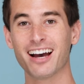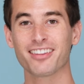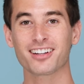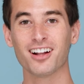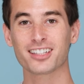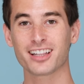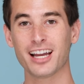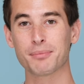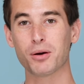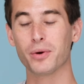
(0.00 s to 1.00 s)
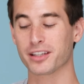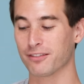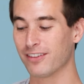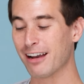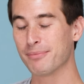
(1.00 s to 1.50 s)
down the collar clamp with
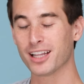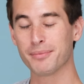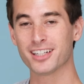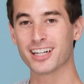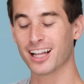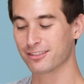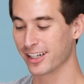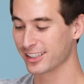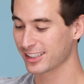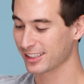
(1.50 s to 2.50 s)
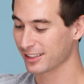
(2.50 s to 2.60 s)
your 5mm Allen wrench.